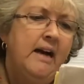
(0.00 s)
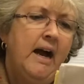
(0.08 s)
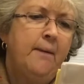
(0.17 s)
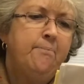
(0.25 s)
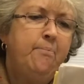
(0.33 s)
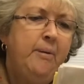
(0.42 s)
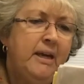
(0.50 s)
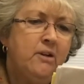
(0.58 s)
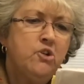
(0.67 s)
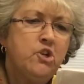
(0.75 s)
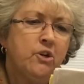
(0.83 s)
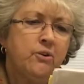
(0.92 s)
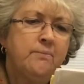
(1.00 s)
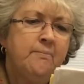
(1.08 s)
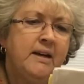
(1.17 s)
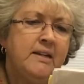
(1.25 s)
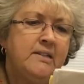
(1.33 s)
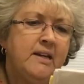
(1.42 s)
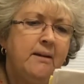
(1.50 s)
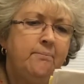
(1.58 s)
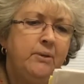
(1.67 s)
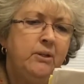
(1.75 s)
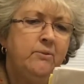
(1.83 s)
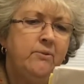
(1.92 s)
I pictured my
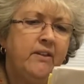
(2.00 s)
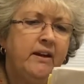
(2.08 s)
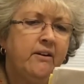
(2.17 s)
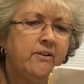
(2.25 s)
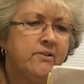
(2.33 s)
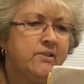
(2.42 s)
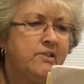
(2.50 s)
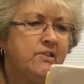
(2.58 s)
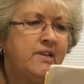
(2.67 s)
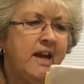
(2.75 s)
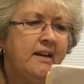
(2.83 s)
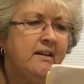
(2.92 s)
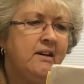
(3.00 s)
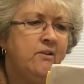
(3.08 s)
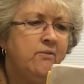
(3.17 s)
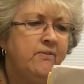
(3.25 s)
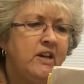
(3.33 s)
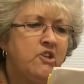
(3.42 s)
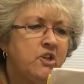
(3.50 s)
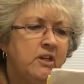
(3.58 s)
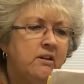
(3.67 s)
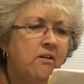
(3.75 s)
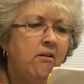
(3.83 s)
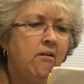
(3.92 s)
debut there, standing ovation
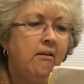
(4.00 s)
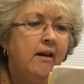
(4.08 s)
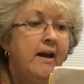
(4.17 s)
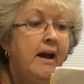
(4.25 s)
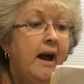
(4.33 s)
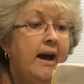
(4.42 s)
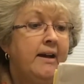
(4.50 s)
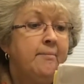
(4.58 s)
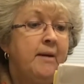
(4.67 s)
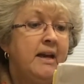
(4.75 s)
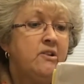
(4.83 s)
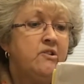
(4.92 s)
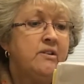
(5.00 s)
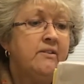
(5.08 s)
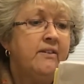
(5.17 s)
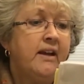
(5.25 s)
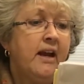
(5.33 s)
and all. I imagined that